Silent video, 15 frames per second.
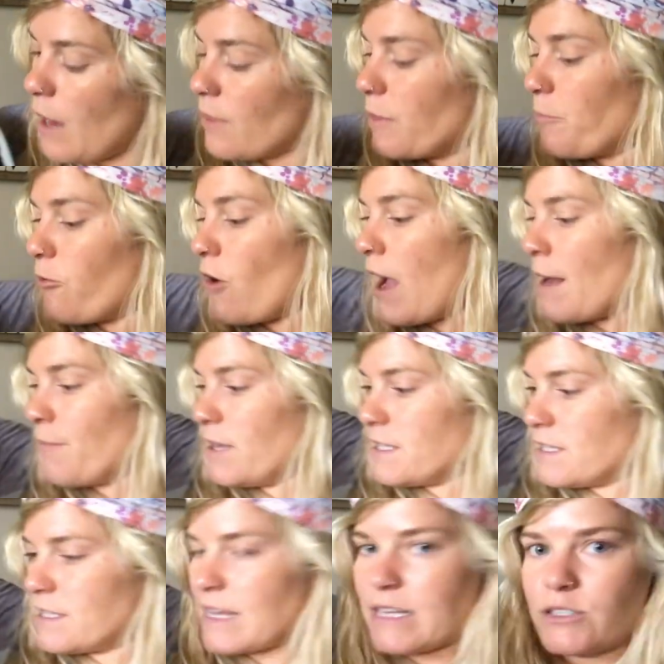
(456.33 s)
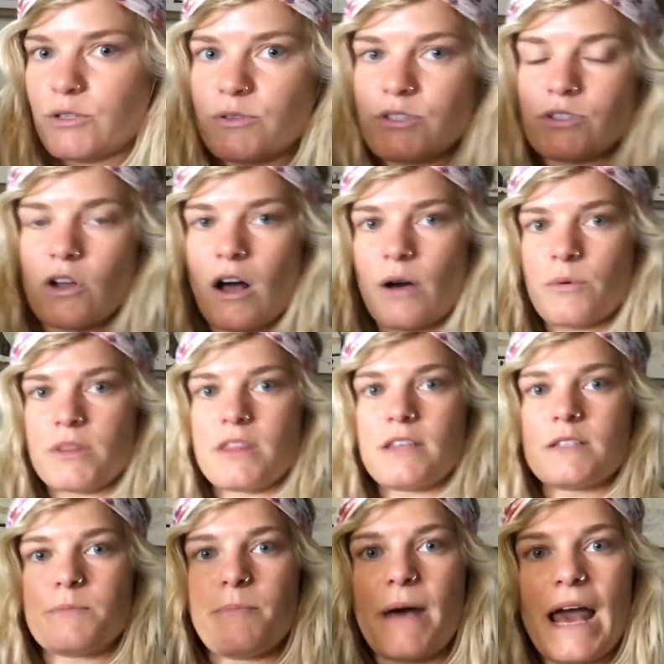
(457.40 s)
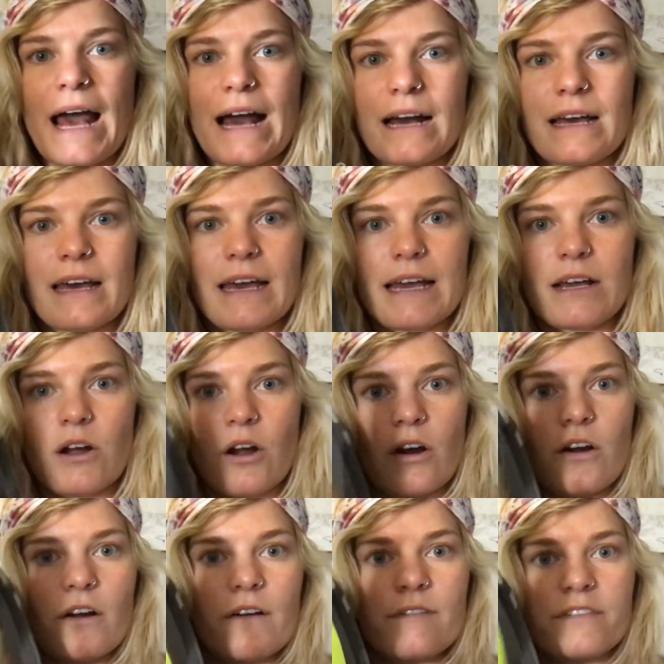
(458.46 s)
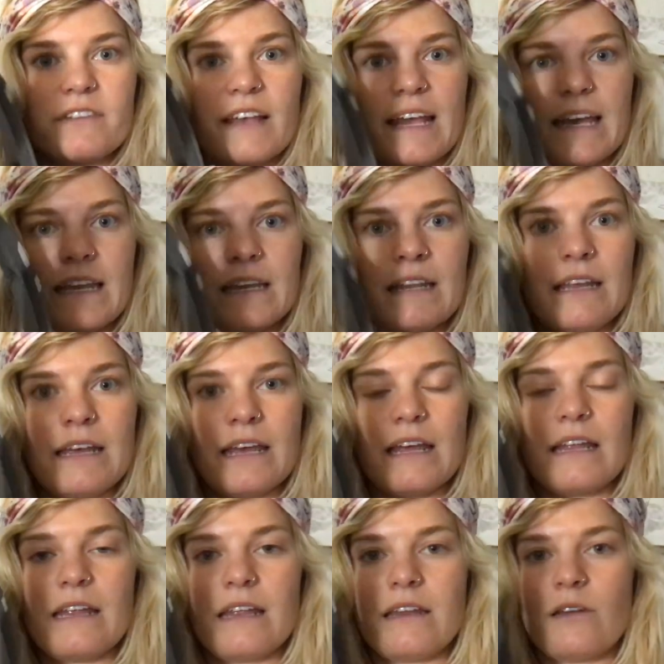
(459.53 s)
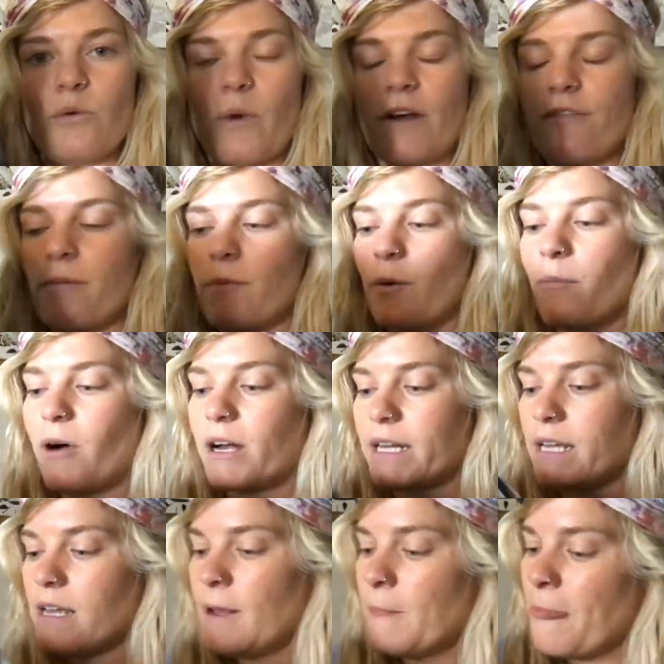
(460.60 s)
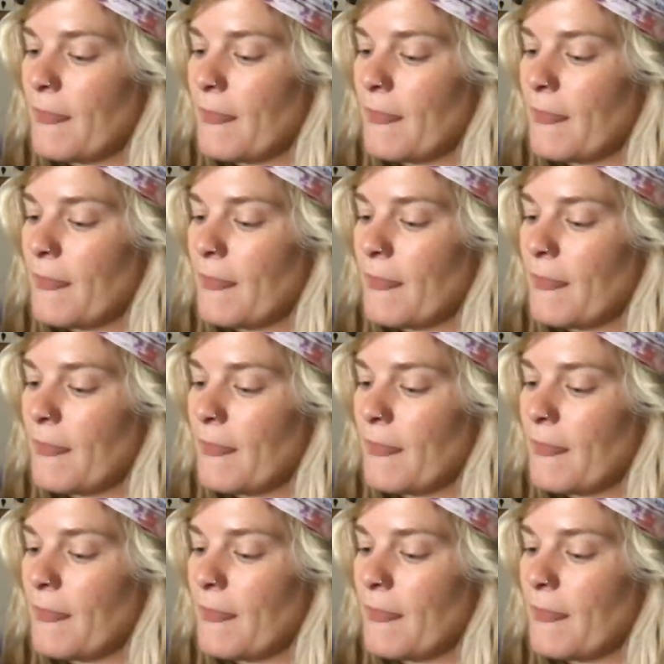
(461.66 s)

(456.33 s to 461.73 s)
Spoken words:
The problem is as you saw with this back, it curves in and away from your body.